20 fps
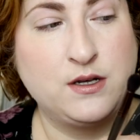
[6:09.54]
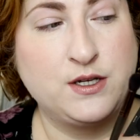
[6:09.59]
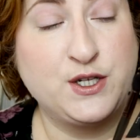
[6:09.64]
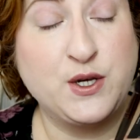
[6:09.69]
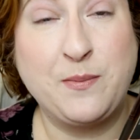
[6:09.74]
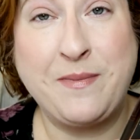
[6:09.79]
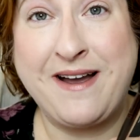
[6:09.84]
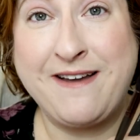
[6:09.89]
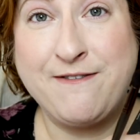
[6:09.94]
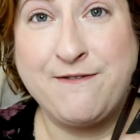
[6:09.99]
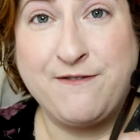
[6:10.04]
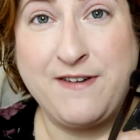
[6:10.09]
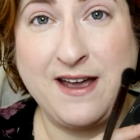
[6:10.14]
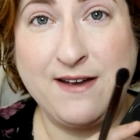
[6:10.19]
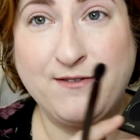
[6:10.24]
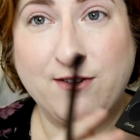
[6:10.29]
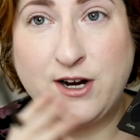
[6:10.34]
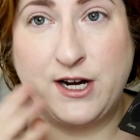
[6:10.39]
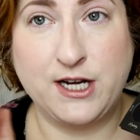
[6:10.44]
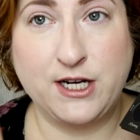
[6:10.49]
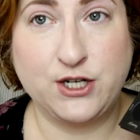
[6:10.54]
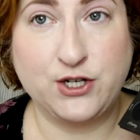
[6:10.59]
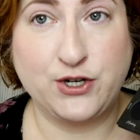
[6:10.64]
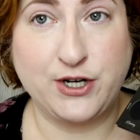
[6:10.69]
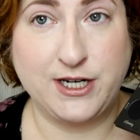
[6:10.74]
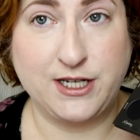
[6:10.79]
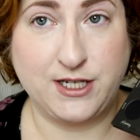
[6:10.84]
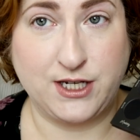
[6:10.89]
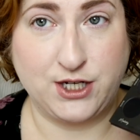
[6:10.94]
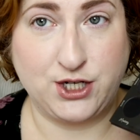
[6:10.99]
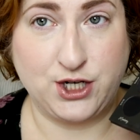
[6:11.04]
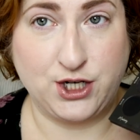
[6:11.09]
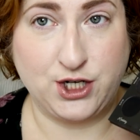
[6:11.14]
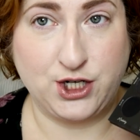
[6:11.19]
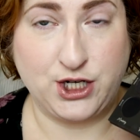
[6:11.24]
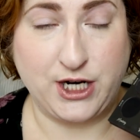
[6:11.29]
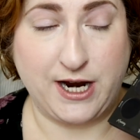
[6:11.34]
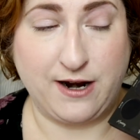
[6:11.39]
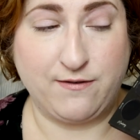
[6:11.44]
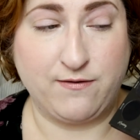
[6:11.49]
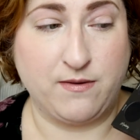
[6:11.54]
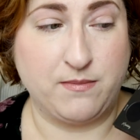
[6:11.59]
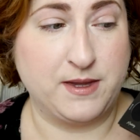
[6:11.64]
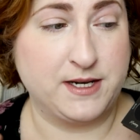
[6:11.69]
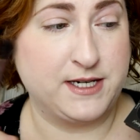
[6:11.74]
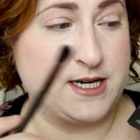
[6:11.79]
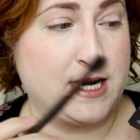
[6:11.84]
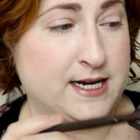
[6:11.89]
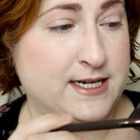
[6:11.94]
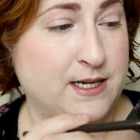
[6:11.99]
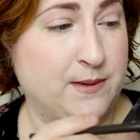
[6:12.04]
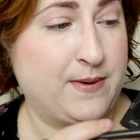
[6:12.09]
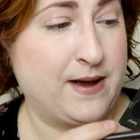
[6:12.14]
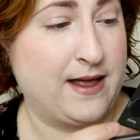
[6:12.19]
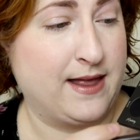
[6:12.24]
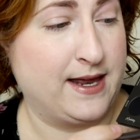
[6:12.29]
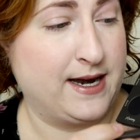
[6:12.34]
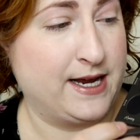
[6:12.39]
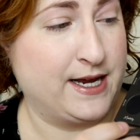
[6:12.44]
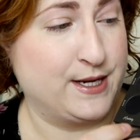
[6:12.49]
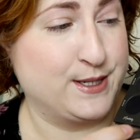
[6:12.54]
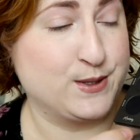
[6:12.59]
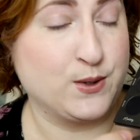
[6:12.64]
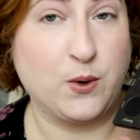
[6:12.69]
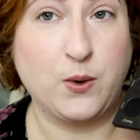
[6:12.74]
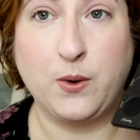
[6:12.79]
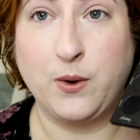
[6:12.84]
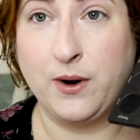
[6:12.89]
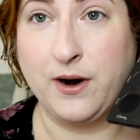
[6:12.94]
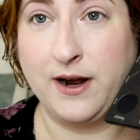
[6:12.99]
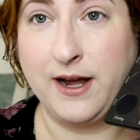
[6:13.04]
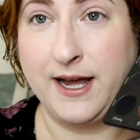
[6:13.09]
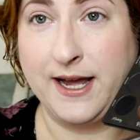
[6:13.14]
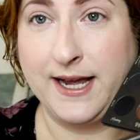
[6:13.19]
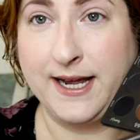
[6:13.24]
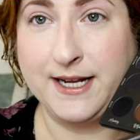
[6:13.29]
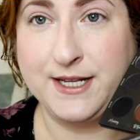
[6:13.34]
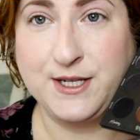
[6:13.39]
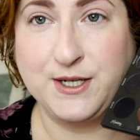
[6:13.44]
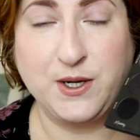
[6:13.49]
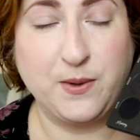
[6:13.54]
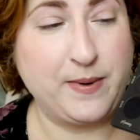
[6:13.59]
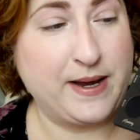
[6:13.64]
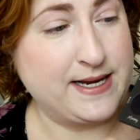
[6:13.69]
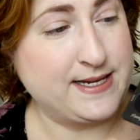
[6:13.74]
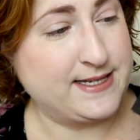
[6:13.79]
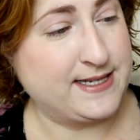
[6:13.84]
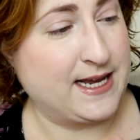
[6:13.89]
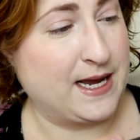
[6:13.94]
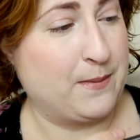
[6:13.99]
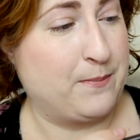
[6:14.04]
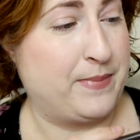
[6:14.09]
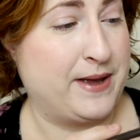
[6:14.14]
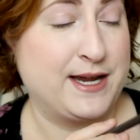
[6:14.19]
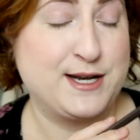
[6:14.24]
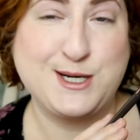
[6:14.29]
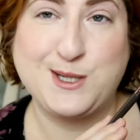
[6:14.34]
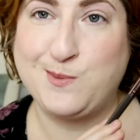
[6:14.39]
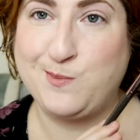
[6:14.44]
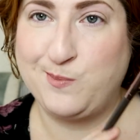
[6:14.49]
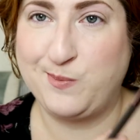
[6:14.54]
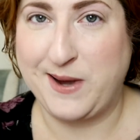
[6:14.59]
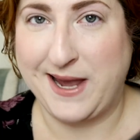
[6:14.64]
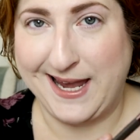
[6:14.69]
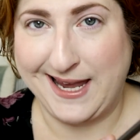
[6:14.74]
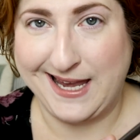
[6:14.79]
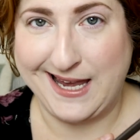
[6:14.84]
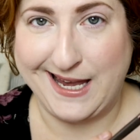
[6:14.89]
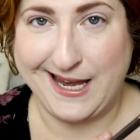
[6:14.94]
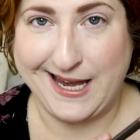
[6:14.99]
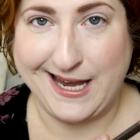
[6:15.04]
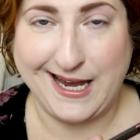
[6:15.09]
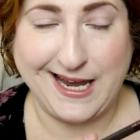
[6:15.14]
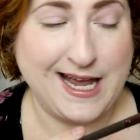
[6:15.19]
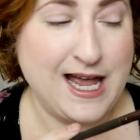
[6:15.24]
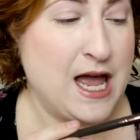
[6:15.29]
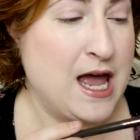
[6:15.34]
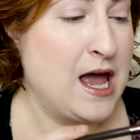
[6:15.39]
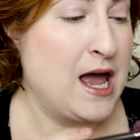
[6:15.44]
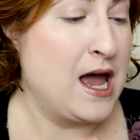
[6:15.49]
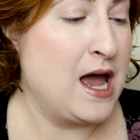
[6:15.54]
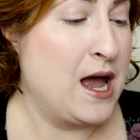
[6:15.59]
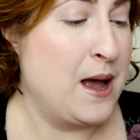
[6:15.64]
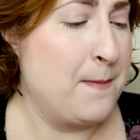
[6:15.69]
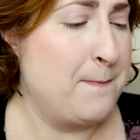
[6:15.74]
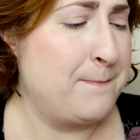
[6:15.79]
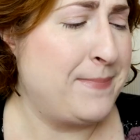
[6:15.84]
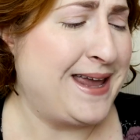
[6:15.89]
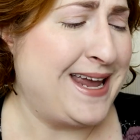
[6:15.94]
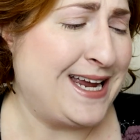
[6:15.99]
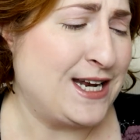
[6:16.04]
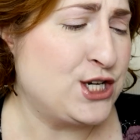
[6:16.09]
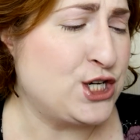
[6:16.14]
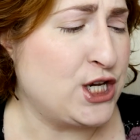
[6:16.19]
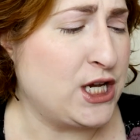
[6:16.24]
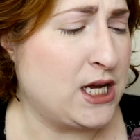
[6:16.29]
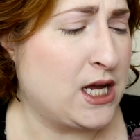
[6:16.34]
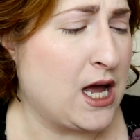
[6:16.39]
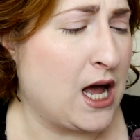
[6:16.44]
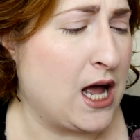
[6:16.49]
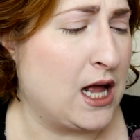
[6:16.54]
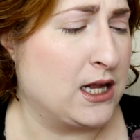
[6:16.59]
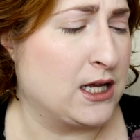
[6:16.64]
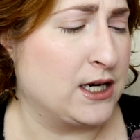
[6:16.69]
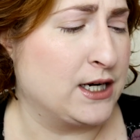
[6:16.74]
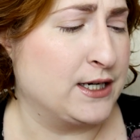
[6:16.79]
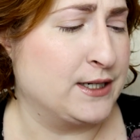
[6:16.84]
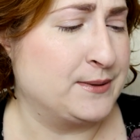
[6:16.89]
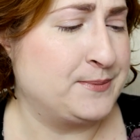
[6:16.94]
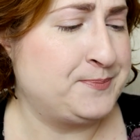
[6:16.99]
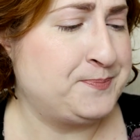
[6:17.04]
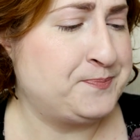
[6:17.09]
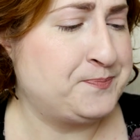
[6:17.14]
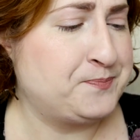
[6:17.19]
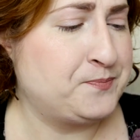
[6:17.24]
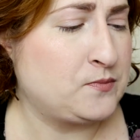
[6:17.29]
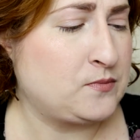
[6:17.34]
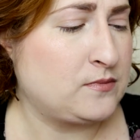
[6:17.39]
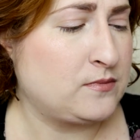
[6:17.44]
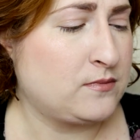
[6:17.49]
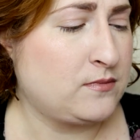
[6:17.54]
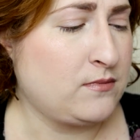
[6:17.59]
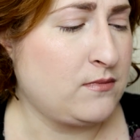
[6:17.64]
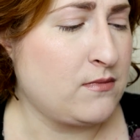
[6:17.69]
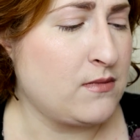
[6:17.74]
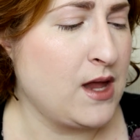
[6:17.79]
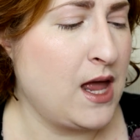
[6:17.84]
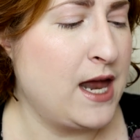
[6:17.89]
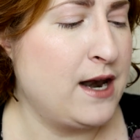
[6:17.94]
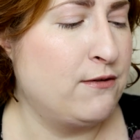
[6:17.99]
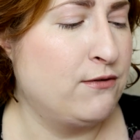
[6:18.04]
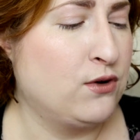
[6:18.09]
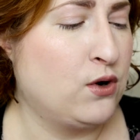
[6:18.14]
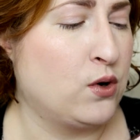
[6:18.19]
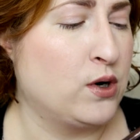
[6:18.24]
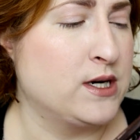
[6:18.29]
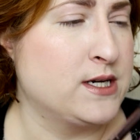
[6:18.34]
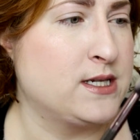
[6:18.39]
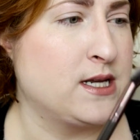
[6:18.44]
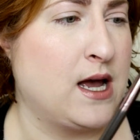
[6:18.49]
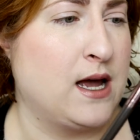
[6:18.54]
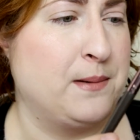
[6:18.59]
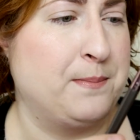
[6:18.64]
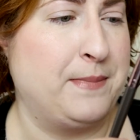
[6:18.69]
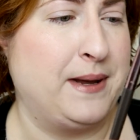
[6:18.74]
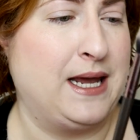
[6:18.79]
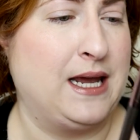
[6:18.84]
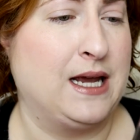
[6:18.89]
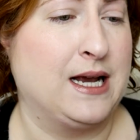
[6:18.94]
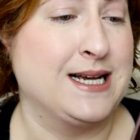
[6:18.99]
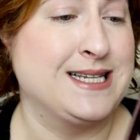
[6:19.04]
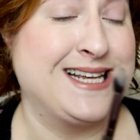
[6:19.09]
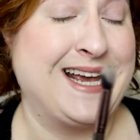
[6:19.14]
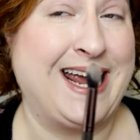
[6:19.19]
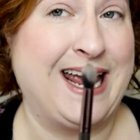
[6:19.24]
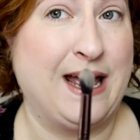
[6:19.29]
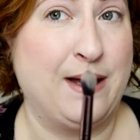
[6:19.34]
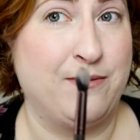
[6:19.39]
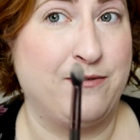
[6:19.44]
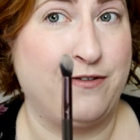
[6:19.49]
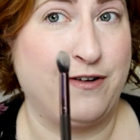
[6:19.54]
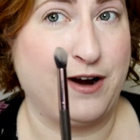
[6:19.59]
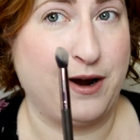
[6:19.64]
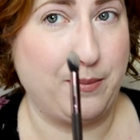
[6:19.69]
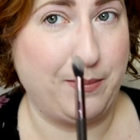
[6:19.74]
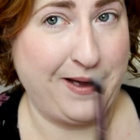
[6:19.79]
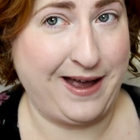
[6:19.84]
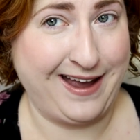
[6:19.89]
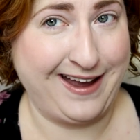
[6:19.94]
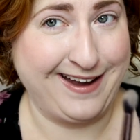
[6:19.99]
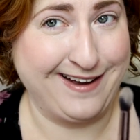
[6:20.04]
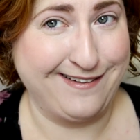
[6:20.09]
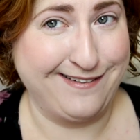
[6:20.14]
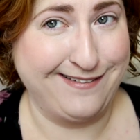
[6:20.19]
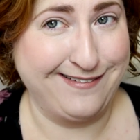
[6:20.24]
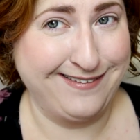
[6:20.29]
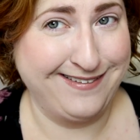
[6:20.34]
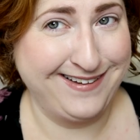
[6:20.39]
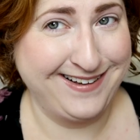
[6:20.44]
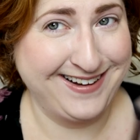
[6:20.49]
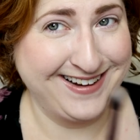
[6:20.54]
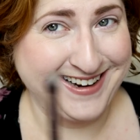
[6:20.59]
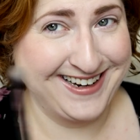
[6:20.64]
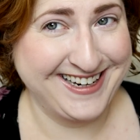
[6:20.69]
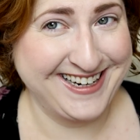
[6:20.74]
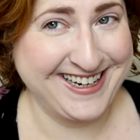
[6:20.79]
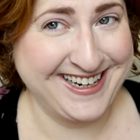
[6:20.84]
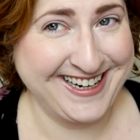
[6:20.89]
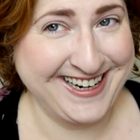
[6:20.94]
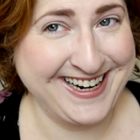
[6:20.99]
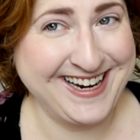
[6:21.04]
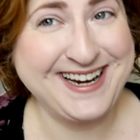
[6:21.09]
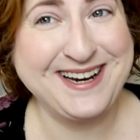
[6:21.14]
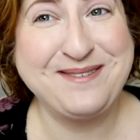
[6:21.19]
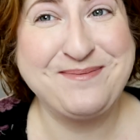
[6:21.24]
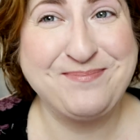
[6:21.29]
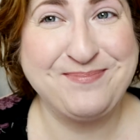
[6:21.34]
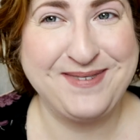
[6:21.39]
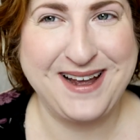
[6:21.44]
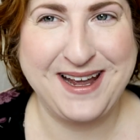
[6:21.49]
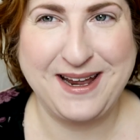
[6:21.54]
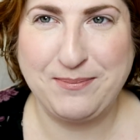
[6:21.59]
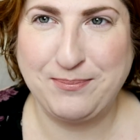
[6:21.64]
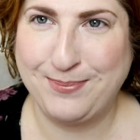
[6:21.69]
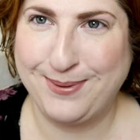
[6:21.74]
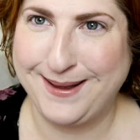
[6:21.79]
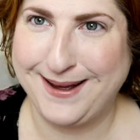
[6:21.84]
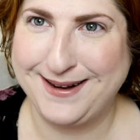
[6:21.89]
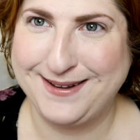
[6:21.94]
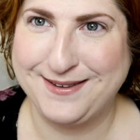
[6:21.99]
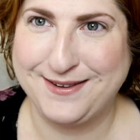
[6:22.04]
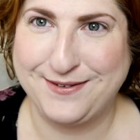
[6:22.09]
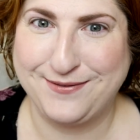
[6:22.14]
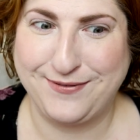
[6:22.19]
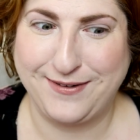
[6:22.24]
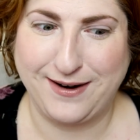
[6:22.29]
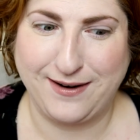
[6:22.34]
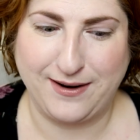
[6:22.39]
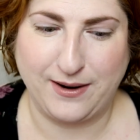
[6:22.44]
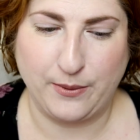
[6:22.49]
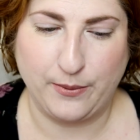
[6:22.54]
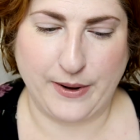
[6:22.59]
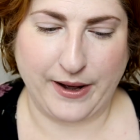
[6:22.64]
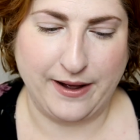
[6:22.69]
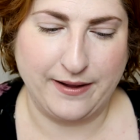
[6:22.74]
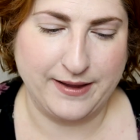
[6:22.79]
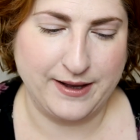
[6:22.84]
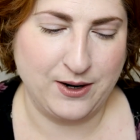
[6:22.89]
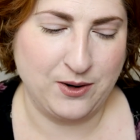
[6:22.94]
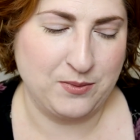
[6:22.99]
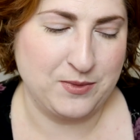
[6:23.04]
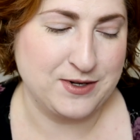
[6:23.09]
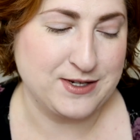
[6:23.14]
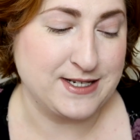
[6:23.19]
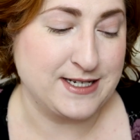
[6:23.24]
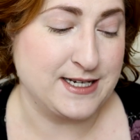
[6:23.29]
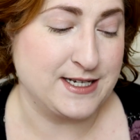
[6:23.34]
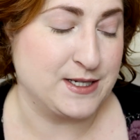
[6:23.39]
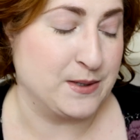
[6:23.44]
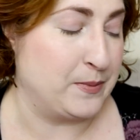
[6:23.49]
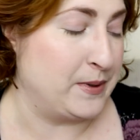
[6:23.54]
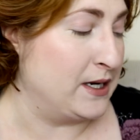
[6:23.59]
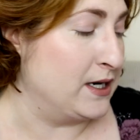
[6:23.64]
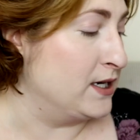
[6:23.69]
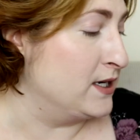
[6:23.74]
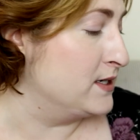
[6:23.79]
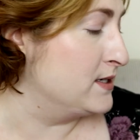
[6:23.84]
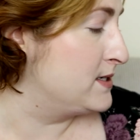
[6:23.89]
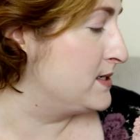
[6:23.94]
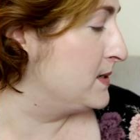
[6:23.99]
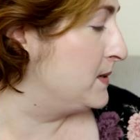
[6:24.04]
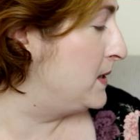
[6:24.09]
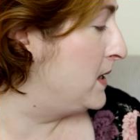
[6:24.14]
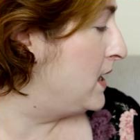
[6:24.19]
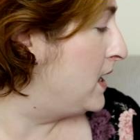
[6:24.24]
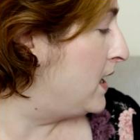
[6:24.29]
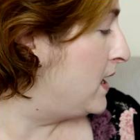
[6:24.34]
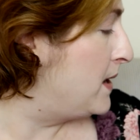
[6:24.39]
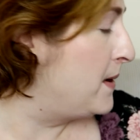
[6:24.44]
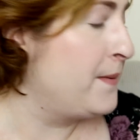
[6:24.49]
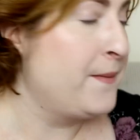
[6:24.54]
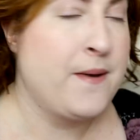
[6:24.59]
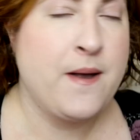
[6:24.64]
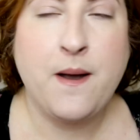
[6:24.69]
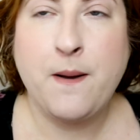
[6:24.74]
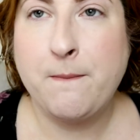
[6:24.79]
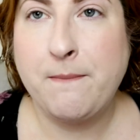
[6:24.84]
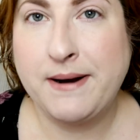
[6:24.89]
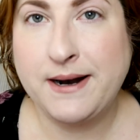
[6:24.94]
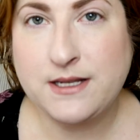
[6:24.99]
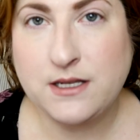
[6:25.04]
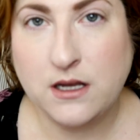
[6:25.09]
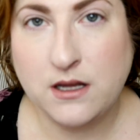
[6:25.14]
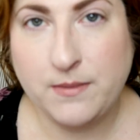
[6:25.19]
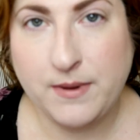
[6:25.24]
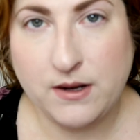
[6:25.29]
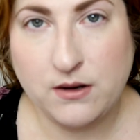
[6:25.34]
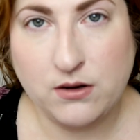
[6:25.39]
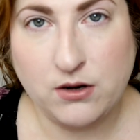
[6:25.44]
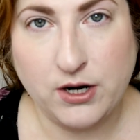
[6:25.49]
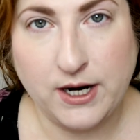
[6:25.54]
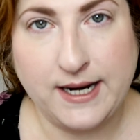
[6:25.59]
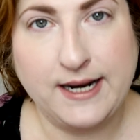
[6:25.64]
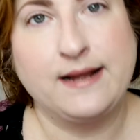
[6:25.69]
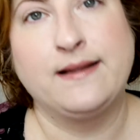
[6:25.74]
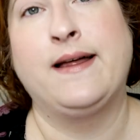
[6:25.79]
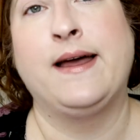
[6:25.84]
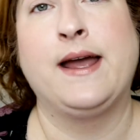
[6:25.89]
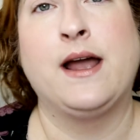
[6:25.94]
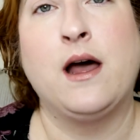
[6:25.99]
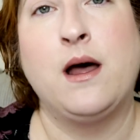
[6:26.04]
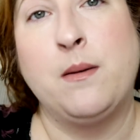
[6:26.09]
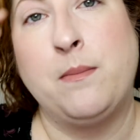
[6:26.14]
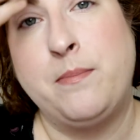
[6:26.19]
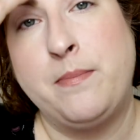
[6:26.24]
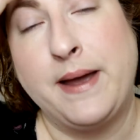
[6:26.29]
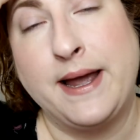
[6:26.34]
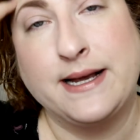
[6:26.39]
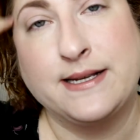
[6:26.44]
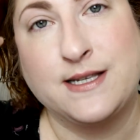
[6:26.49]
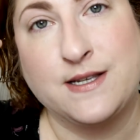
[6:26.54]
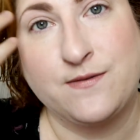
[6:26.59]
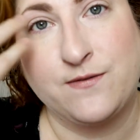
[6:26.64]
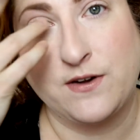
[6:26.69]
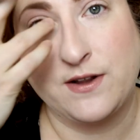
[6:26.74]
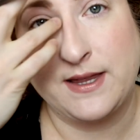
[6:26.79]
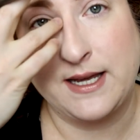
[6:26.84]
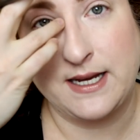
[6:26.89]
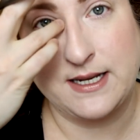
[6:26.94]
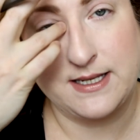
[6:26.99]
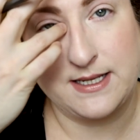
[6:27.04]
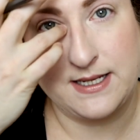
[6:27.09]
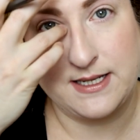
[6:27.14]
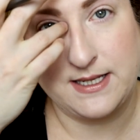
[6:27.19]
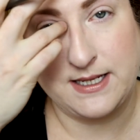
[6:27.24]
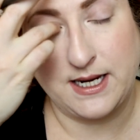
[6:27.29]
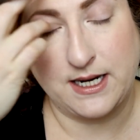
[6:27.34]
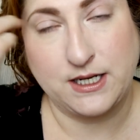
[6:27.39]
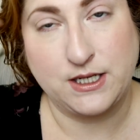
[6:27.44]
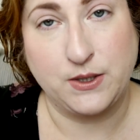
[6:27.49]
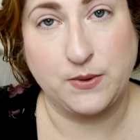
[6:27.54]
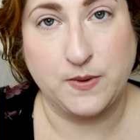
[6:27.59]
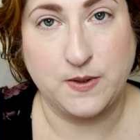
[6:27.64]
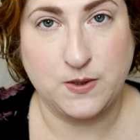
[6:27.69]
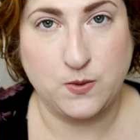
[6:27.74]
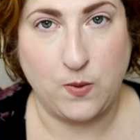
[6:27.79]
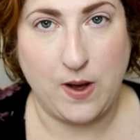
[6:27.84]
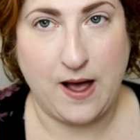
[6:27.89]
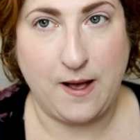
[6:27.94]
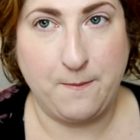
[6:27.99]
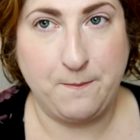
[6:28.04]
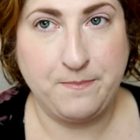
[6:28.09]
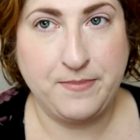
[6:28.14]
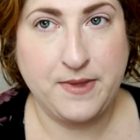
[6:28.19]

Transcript: So my favorite transition shade from the Tati palette is Aura. It's your basic bitch pinky peachy color and of course on me, because I am very pale, it, it blends very well. It almost disappears. But it's all about creating like a base for things to stick to as well.